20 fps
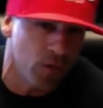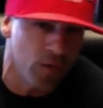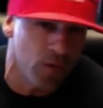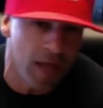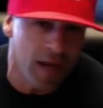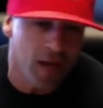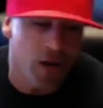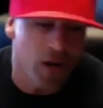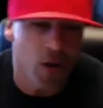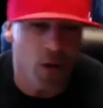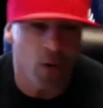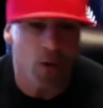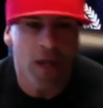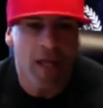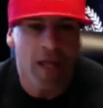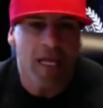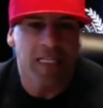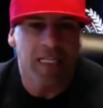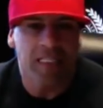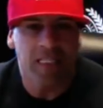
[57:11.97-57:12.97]
No, right.
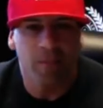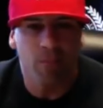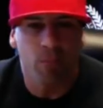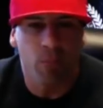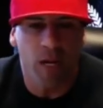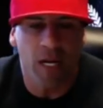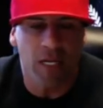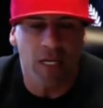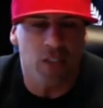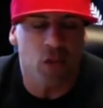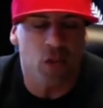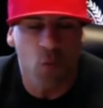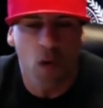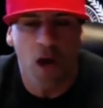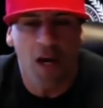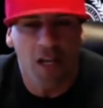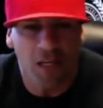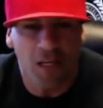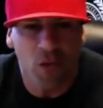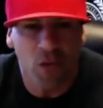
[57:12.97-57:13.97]
it's in, you walk
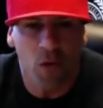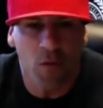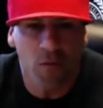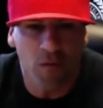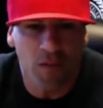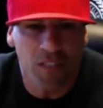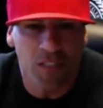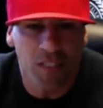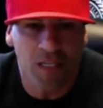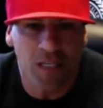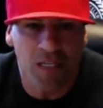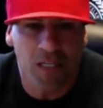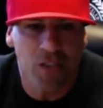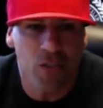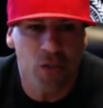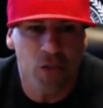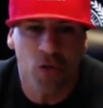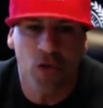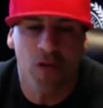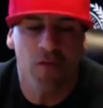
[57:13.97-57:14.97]
into our facilities, you
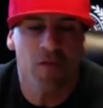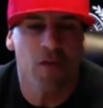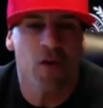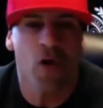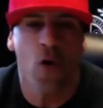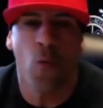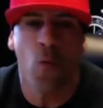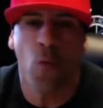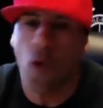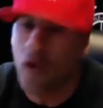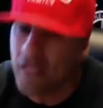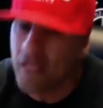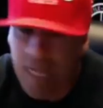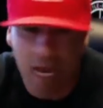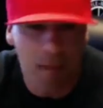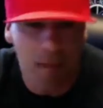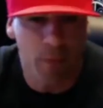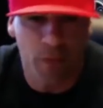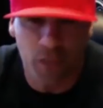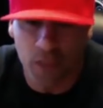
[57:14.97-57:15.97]
don't even know what type of
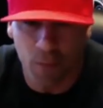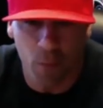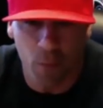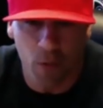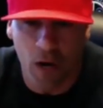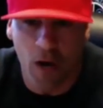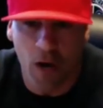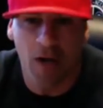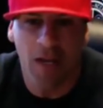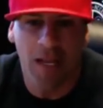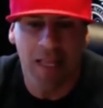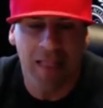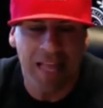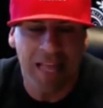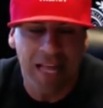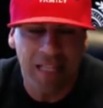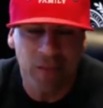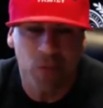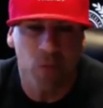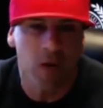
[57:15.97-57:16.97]
gym we are, and
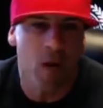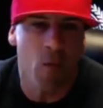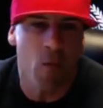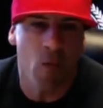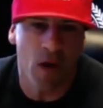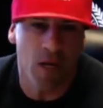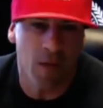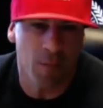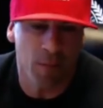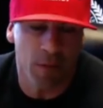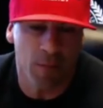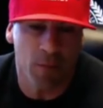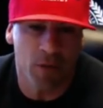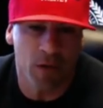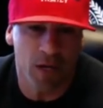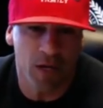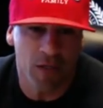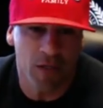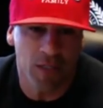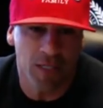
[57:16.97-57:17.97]
that's what I wanted people to
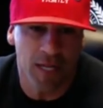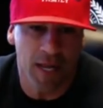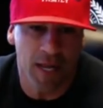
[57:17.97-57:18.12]
understand